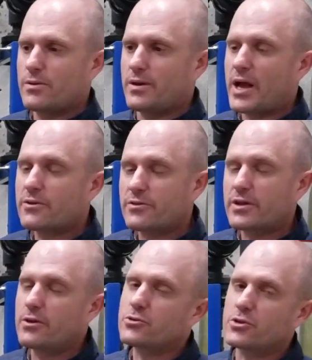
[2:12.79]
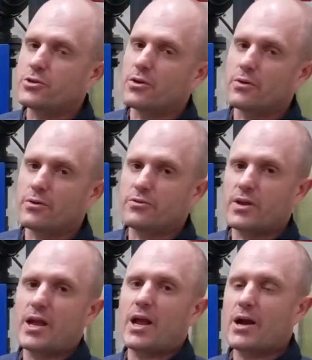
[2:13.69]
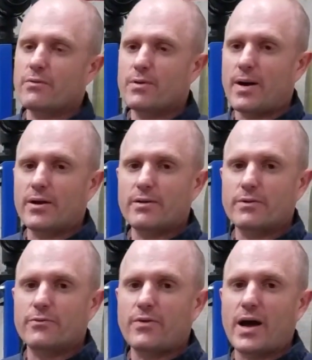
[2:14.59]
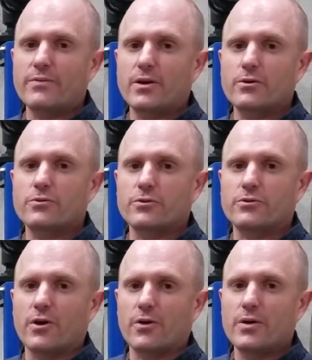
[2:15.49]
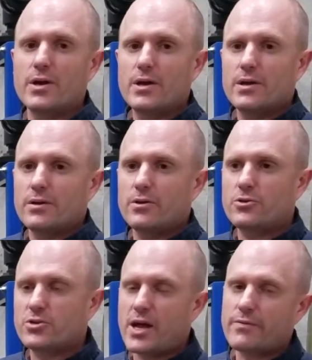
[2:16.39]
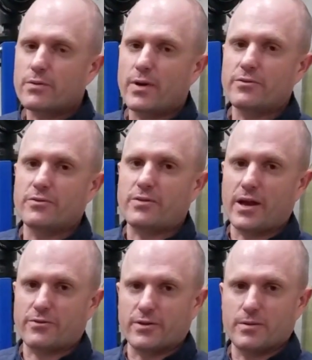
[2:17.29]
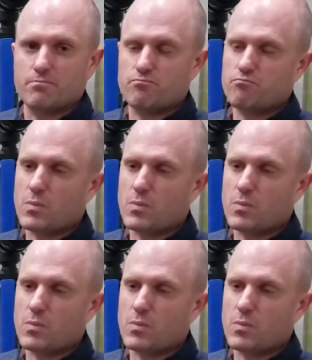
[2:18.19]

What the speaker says: The next thing you should do is about every 5 years or so, you should have your resin tested.